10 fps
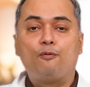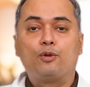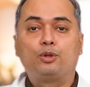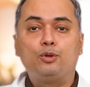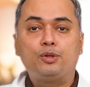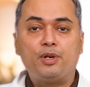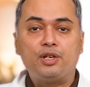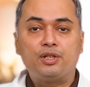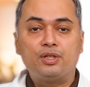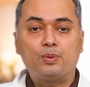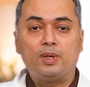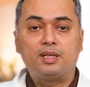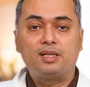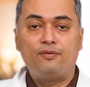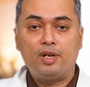For those patients
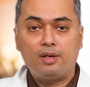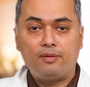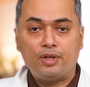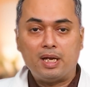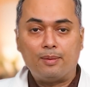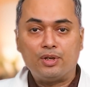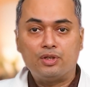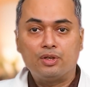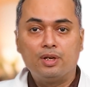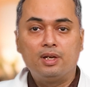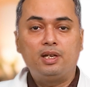with severe liver damage,